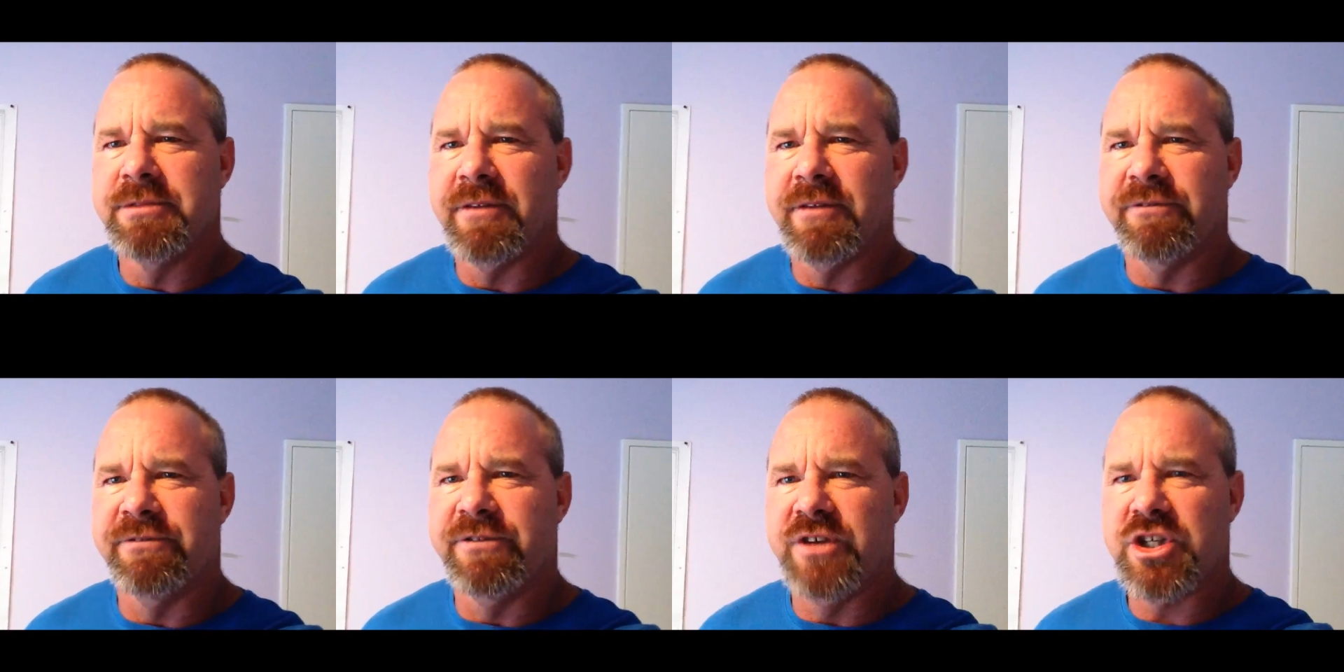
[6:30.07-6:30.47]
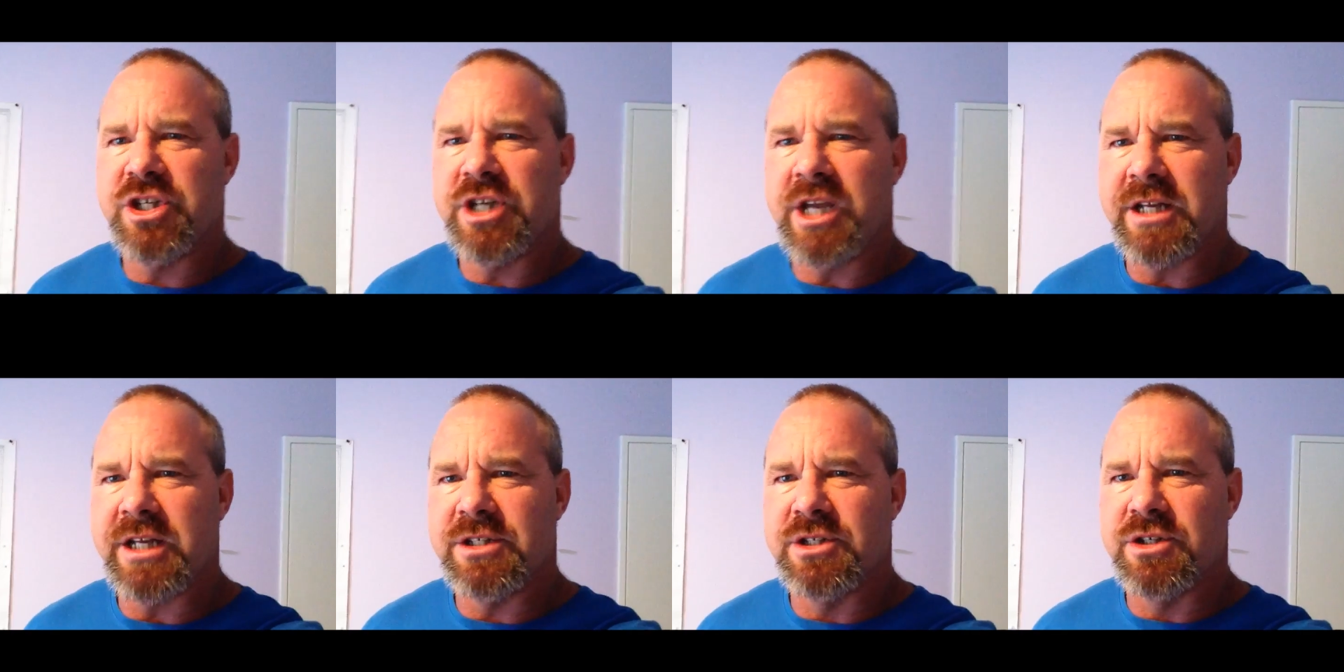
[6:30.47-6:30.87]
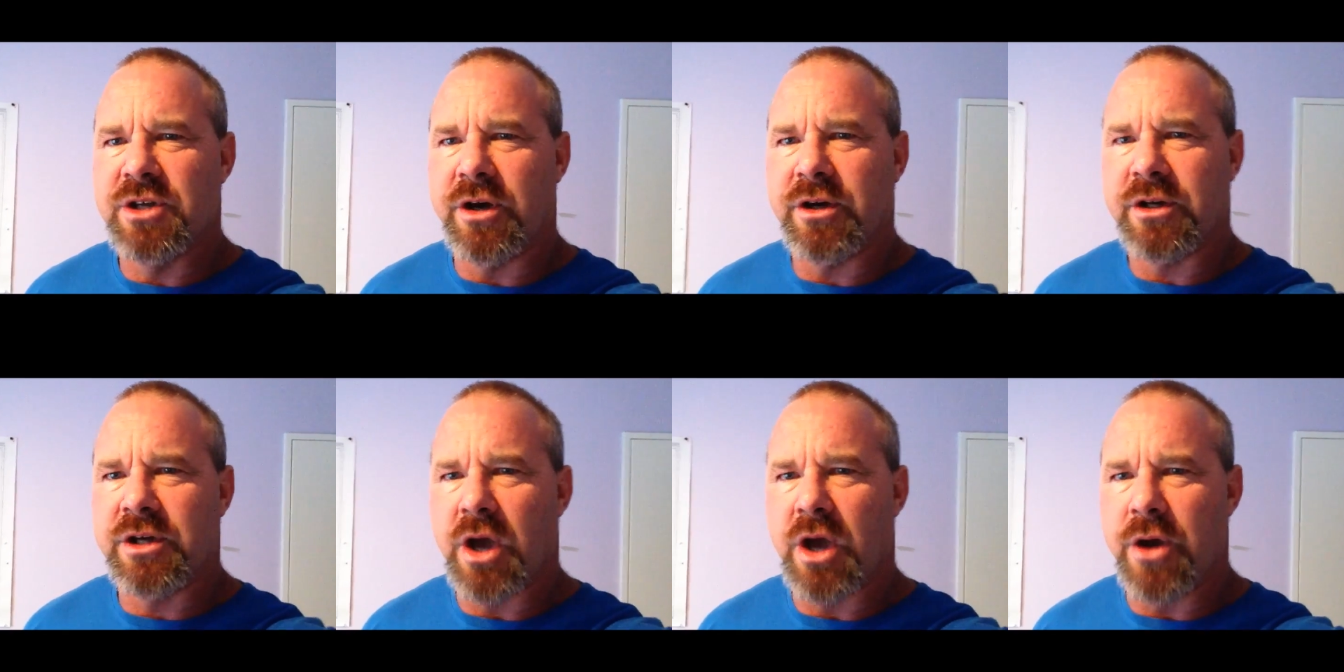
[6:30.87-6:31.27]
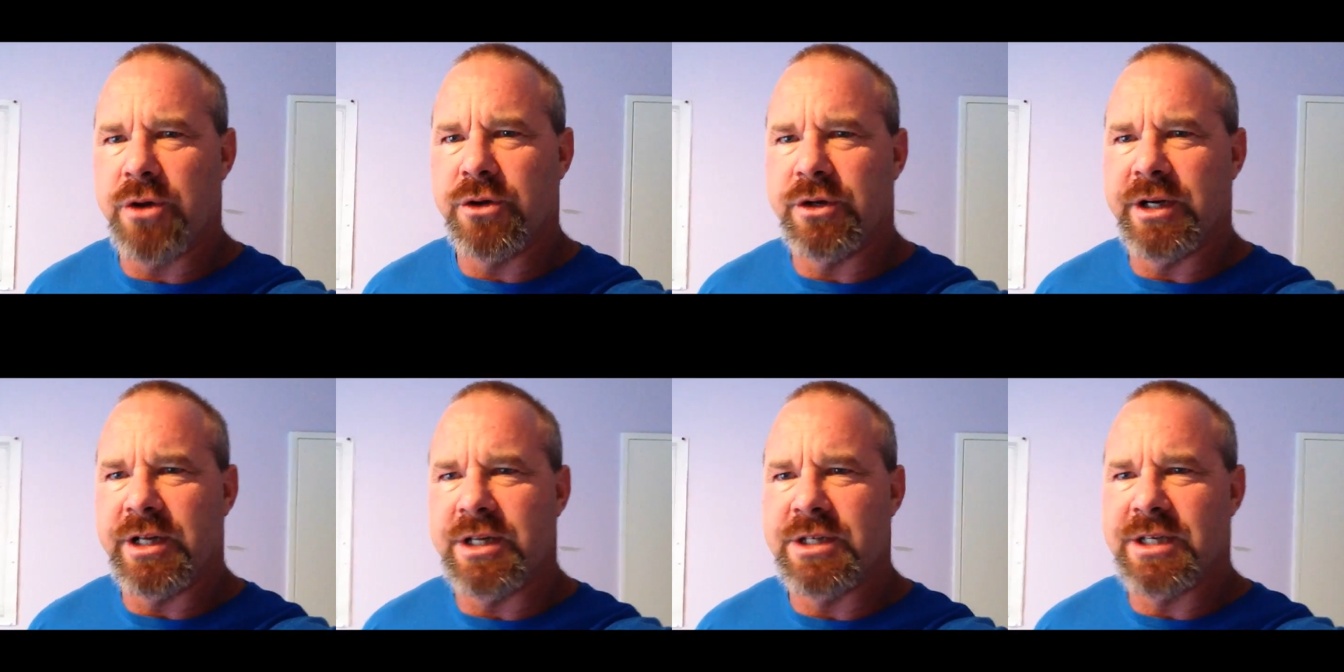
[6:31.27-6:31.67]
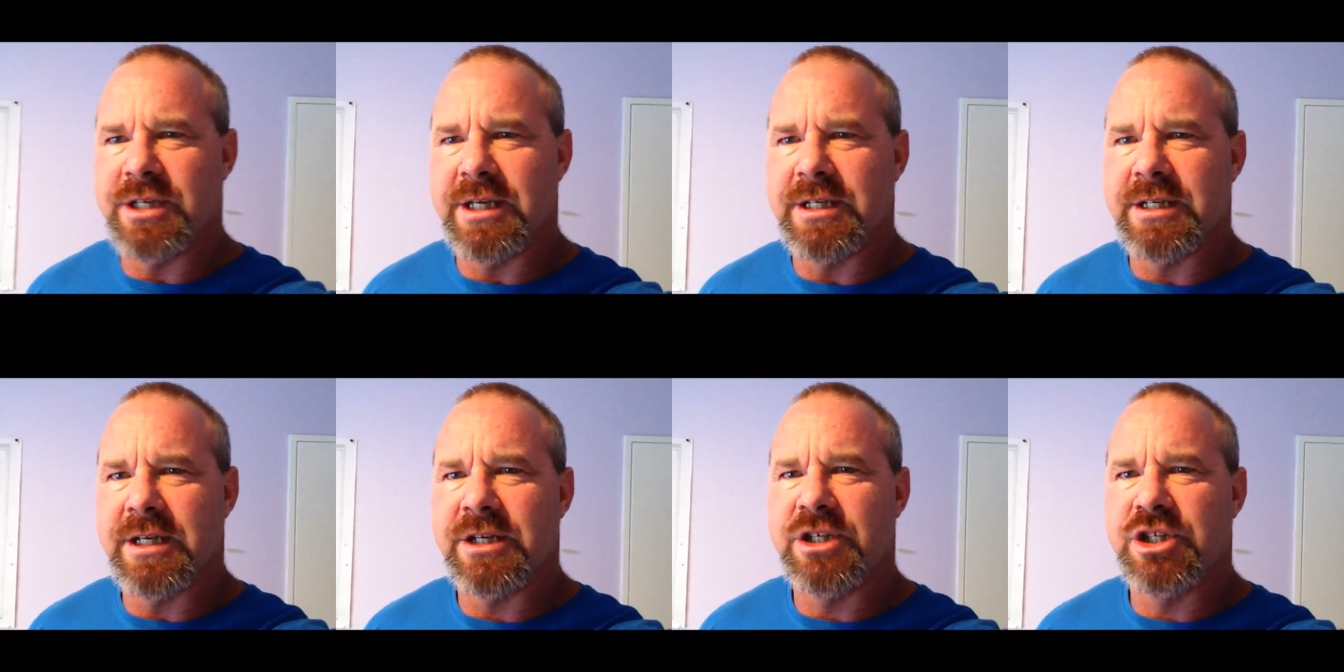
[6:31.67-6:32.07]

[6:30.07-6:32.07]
fishheads.co.nz,